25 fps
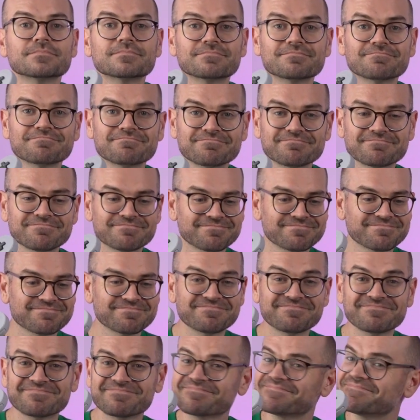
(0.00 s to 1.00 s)

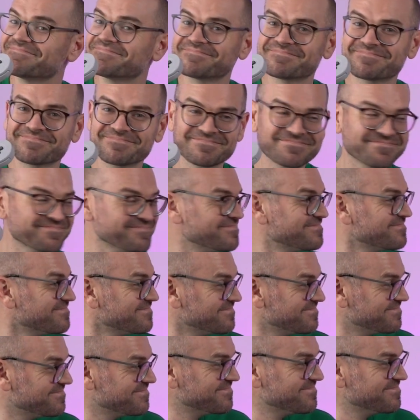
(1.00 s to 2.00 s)

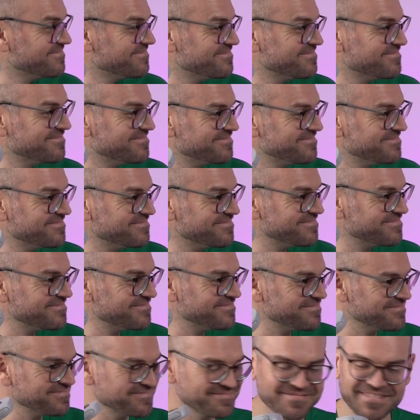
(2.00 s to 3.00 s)

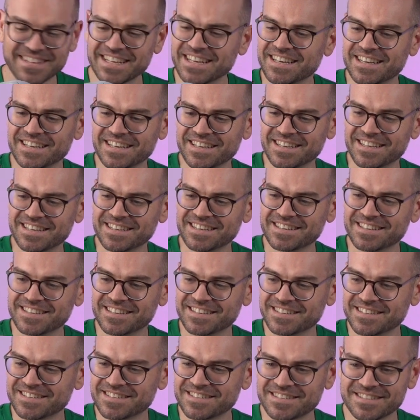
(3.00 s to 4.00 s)

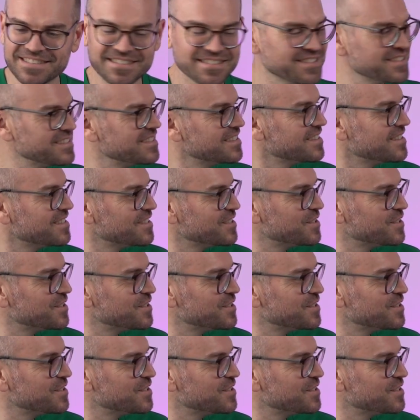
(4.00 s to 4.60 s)
No words are spoken by the person on screen.